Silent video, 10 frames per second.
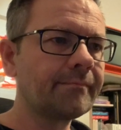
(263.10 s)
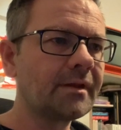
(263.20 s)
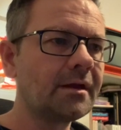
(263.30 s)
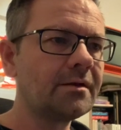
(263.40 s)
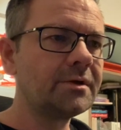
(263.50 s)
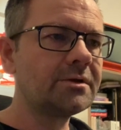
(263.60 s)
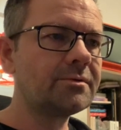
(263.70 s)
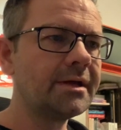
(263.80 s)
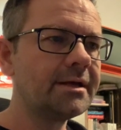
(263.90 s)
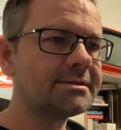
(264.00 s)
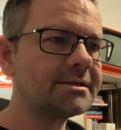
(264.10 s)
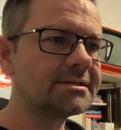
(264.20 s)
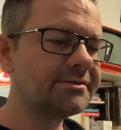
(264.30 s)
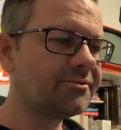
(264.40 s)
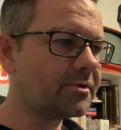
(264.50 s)
and we create
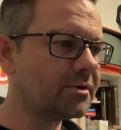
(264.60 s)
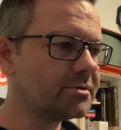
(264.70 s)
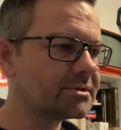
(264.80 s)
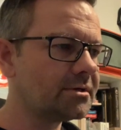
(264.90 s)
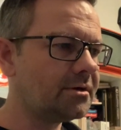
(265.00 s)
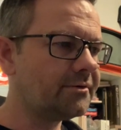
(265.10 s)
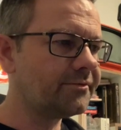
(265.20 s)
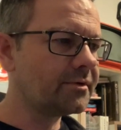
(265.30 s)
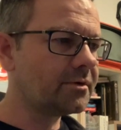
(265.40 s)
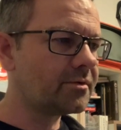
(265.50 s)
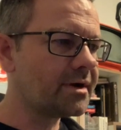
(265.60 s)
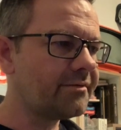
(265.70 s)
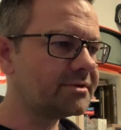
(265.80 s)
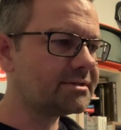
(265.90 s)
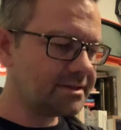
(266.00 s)
64 rows of
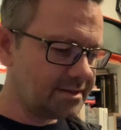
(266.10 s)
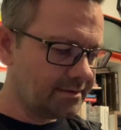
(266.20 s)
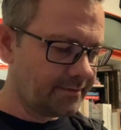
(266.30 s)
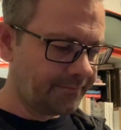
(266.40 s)
gravity